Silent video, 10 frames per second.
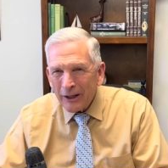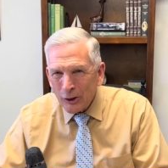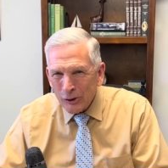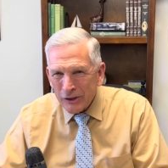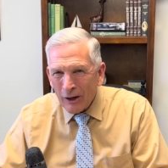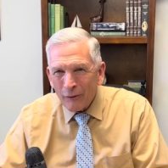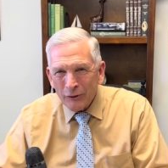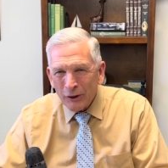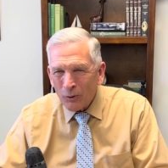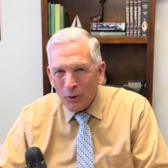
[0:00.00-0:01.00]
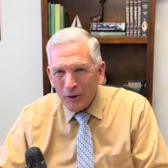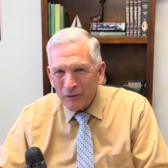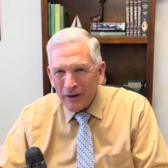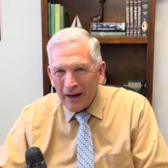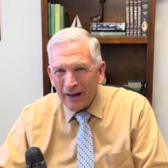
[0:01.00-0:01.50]
yourself to the Word of
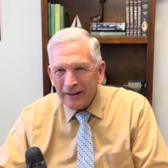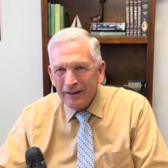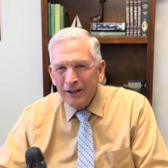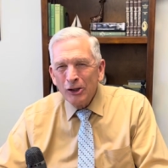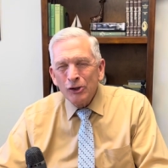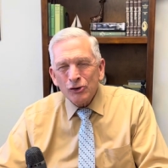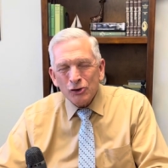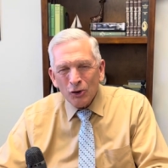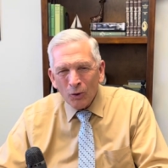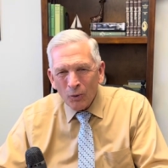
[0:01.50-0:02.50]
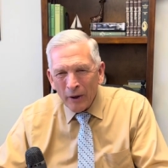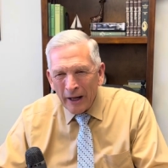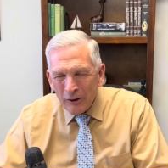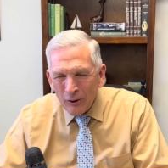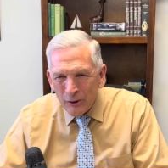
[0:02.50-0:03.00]
God.
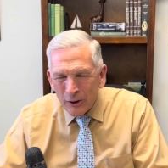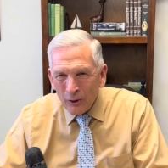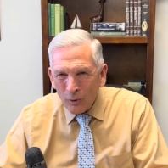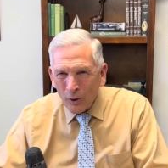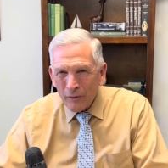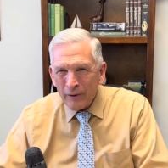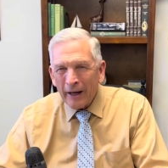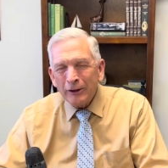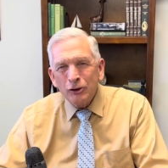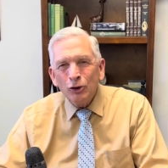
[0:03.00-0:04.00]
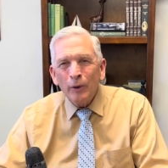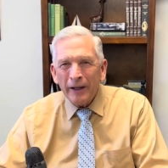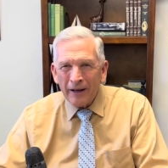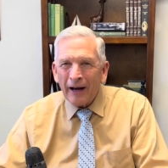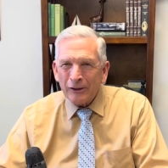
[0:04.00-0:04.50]
Surrender to the Word of God. Do
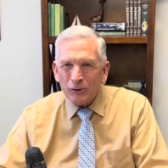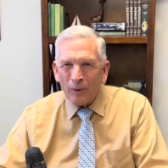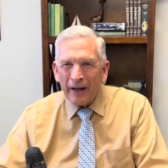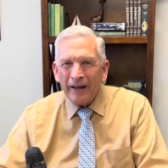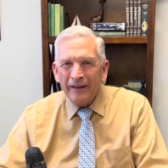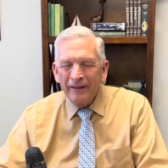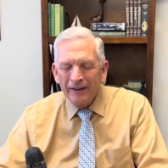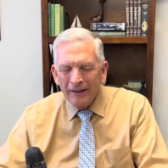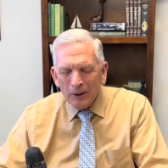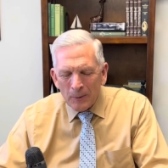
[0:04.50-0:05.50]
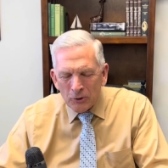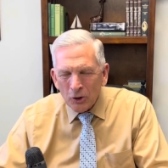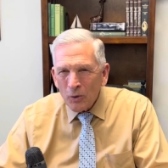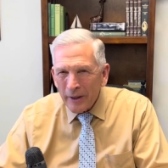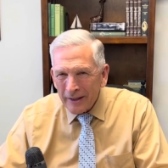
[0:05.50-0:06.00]
it God's way.
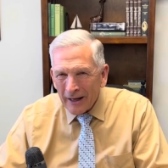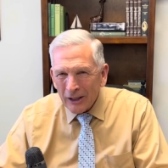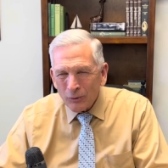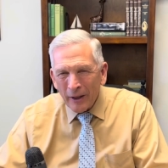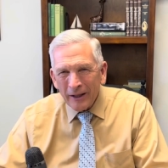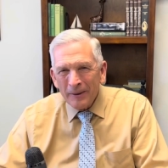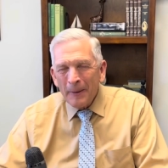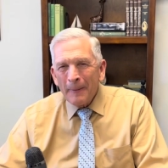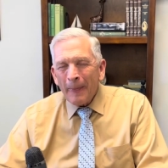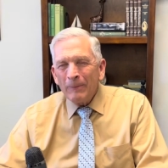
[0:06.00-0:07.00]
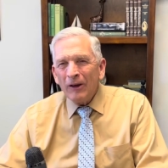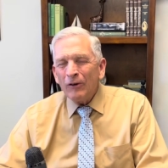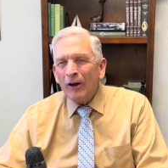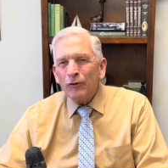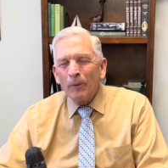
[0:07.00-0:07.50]
Do it God's way
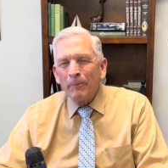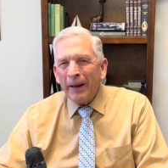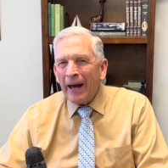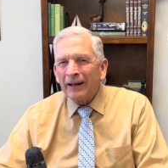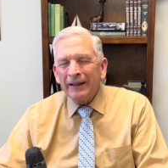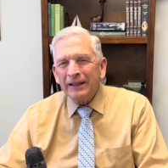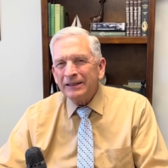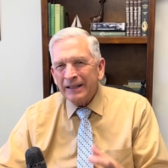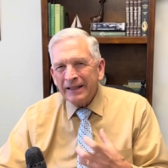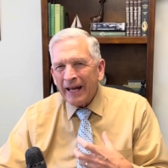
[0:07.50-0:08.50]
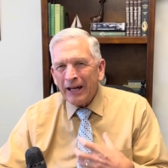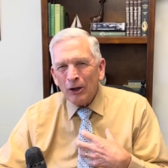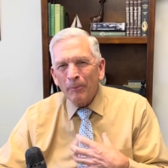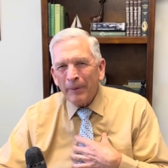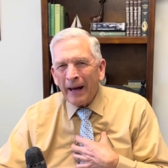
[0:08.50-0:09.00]
if you're battling today,
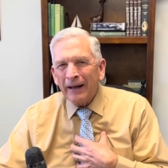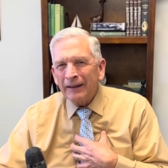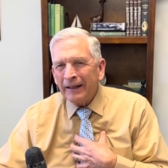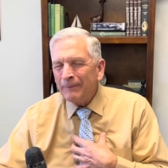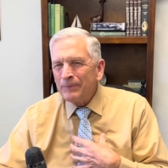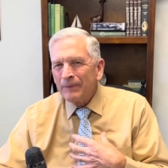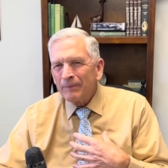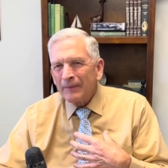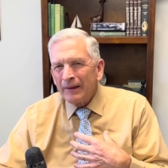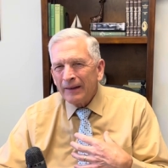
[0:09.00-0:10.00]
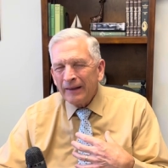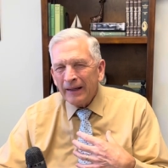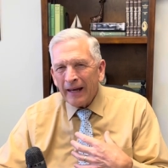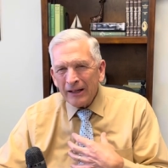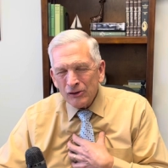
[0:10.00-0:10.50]
you're battling
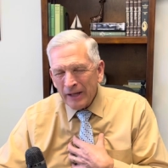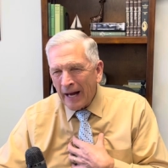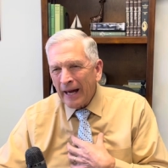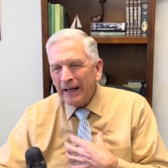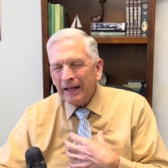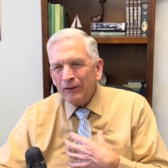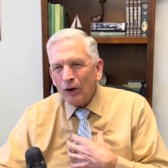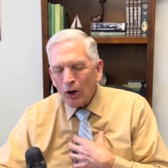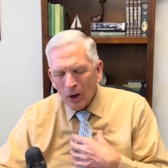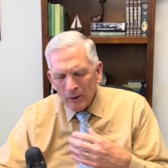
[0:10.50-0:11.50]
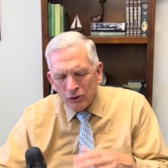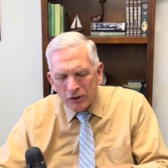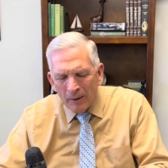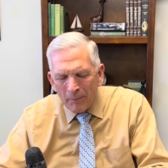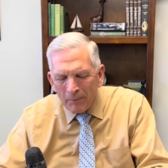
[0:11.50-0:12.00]
the anxiety and the hurt,
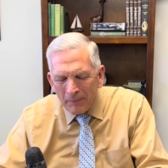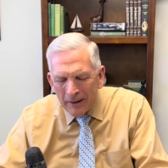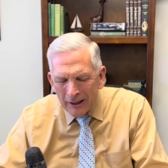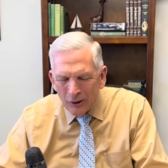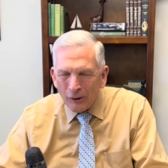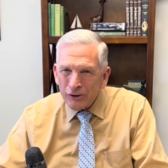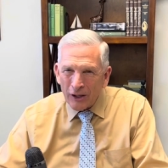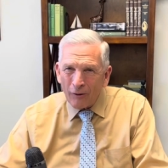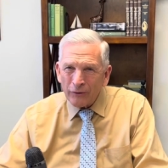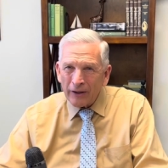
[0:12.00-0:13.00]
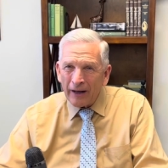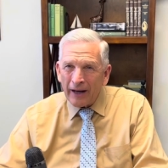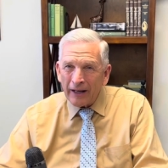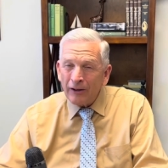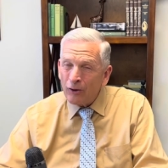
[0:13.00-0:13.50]
submit yourself to
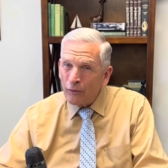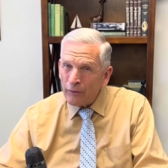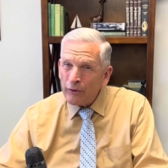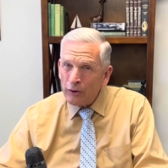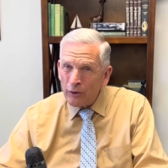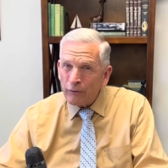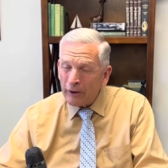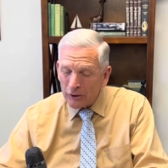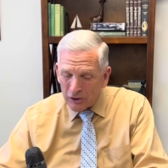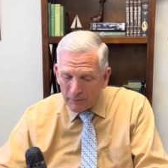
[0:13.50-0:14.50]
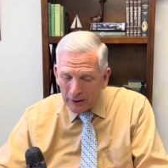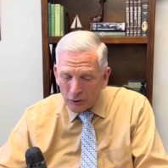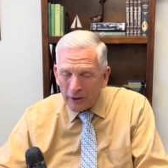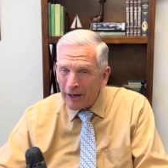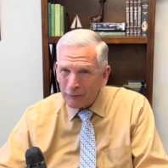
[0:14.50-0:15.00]
God. And then if you do, if you're going to submit to
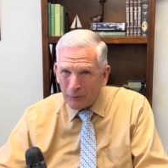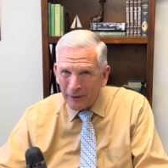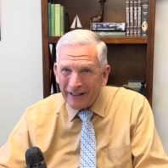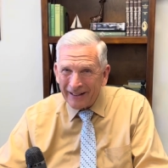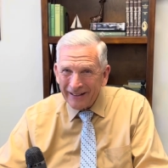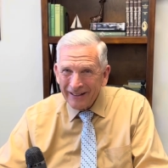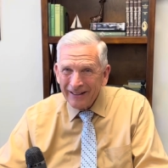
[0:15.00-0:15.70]
it, you're going to have to read it.